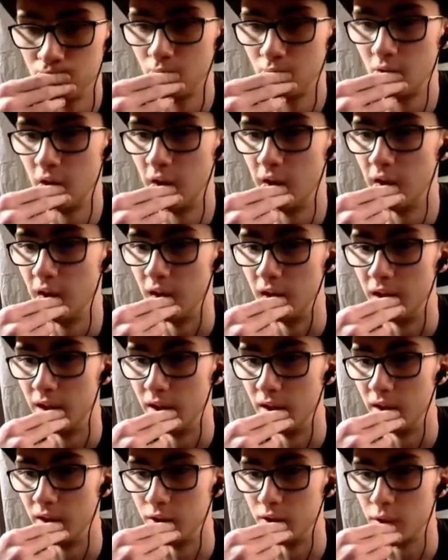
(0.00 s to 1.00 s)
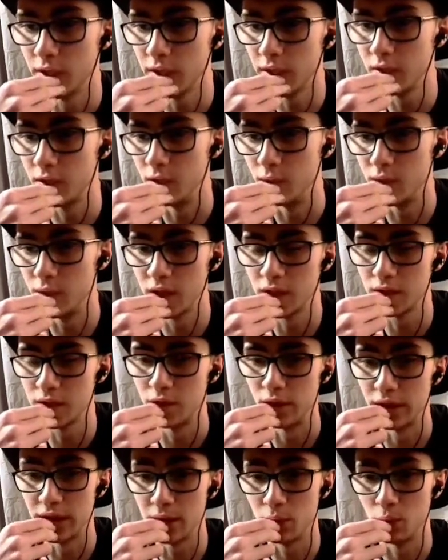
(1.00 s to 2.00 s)
Do I get 2 sets?
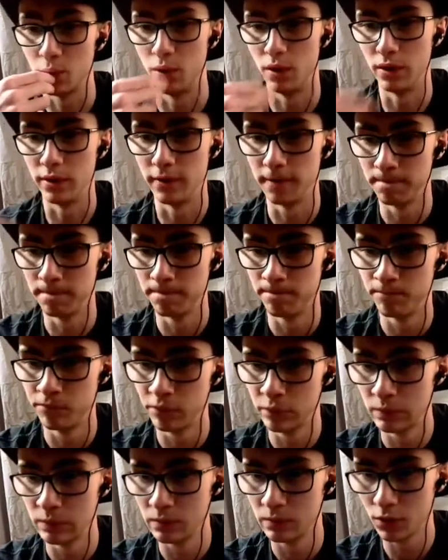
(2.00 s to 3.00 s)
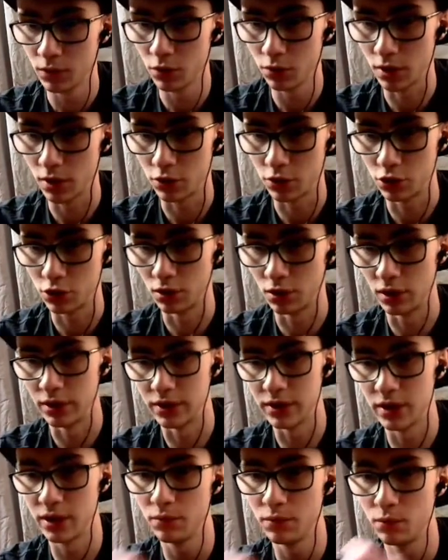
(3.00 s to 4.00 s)
No, I get 1. Okay, sure. I
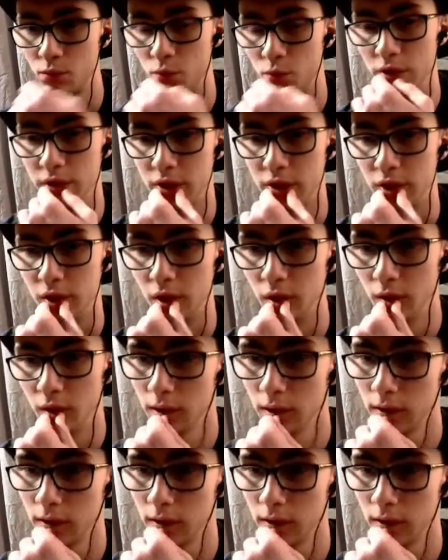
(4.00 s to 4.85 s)
set him once here.